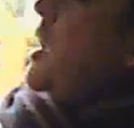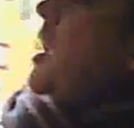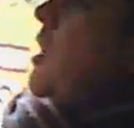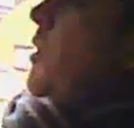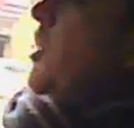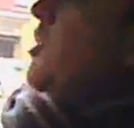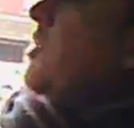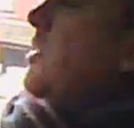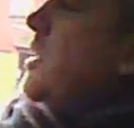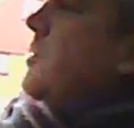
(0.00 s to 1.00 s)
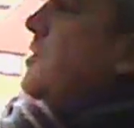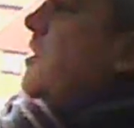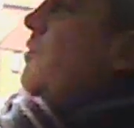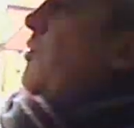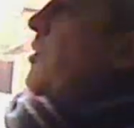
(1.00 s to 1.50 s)
how much the diesels
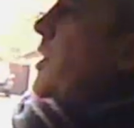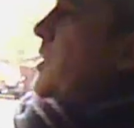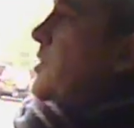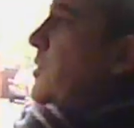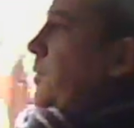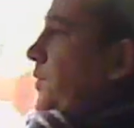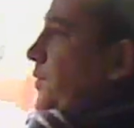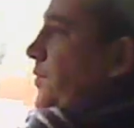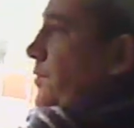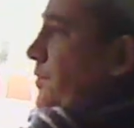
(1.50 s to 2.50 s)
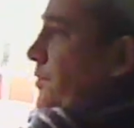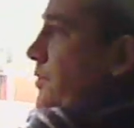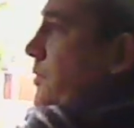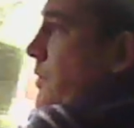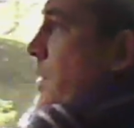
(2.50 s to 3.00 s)
have progressed.
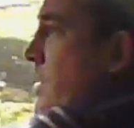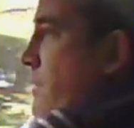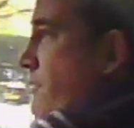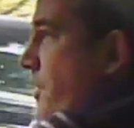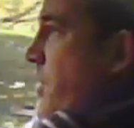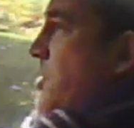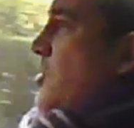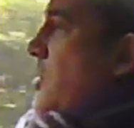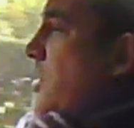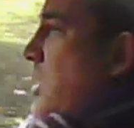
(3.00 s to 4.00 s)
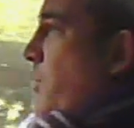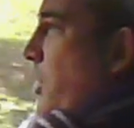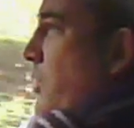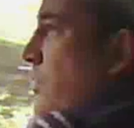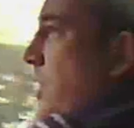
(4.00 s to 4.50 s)
They're very solidly
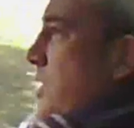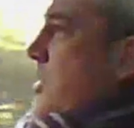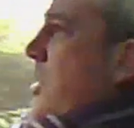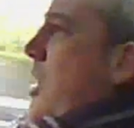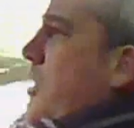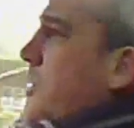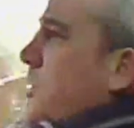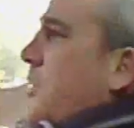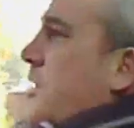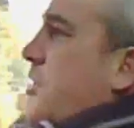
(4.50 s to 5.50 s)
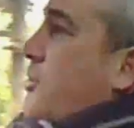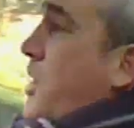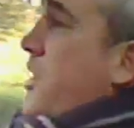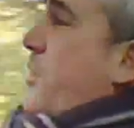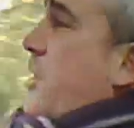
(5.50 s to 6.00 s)
built, these cars, and to
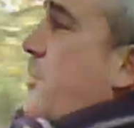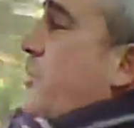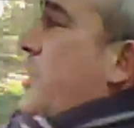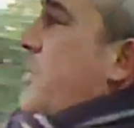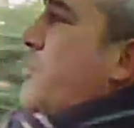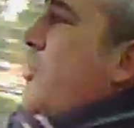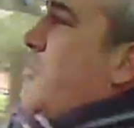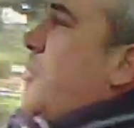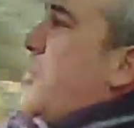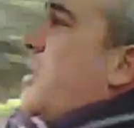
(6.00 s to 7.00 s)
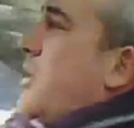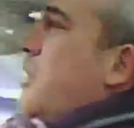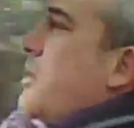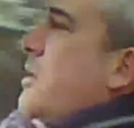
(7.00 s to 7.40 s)
many people they were probably